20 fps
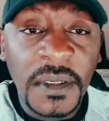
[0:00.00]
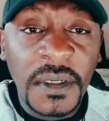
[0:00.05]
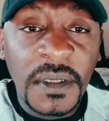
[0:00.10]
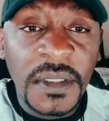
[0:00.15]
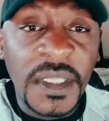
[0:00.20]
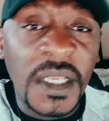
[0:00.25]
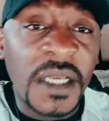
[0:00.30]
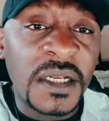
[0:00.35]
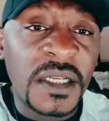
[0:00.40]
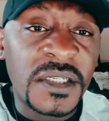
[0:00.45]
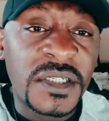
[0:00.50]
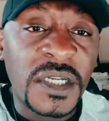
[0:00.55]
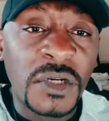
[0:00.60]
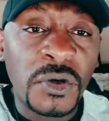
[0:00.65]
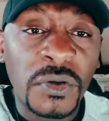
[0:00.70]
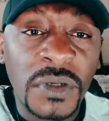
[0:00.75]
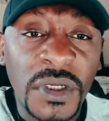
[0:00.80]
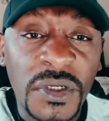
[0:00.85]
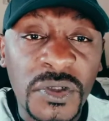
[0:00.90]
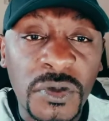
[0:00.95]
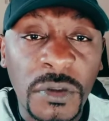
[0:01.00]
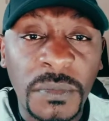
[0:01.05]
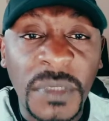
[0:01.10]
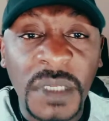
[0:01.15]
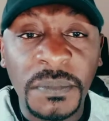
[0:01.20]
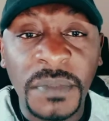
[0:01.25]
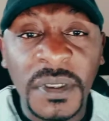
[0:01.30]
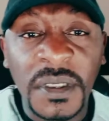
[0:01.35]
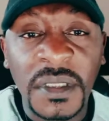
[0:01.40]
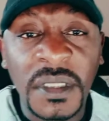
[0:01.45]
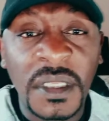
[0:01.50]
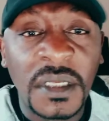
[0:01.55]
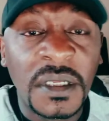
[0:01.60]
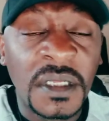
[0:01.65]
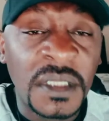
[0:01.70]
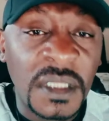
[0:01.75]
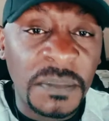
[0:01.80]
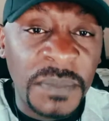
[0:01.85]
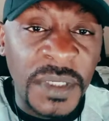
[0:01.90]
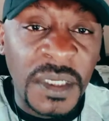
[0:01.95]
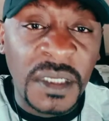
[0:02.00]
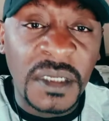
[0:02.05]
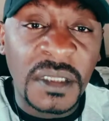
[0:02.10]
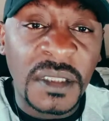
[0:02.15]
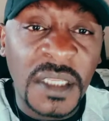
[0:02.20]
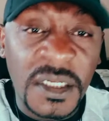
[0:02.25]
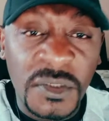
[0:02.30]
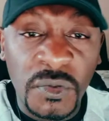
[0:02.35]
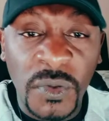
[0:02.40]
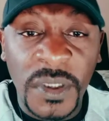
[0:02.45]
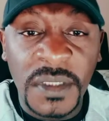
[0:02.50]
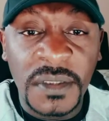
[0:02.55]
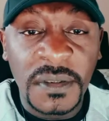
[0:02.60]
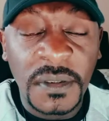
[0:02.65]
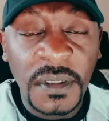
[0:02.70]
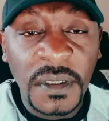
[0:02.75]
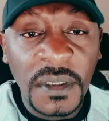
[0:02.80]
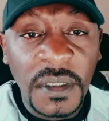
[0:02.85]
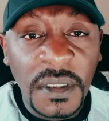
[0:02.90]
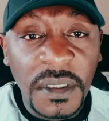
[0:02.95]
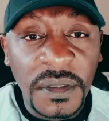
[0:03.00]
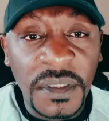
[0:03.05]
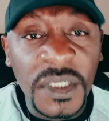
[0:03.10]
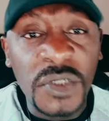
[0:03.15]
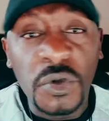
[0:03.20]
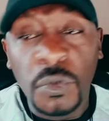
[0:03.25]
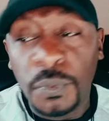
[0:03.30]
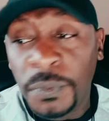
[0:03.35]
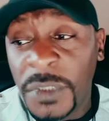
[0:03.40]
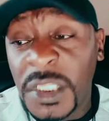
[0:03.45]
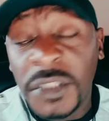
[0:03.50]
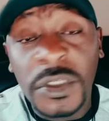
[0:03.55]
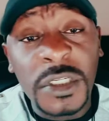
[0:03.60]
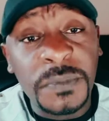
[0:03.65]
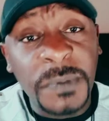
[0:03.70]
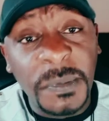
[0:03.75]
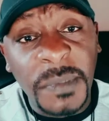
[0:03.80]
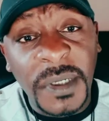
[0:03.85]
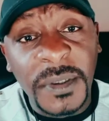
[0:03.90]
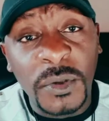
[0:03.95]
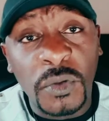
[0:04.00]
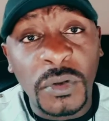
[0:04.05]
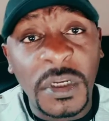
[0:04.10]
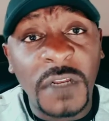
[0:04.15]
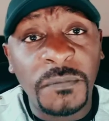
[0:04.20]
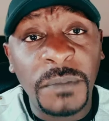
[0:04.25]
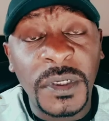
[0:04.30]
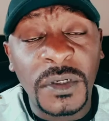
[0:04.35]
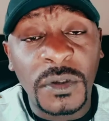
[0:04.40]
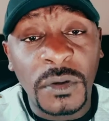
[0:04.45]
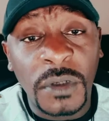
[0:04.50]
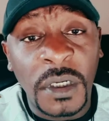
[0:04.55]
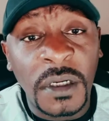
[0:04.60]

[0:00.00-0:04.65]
they understand, okay, so maybe in the beginning, that's what, this probably could have been,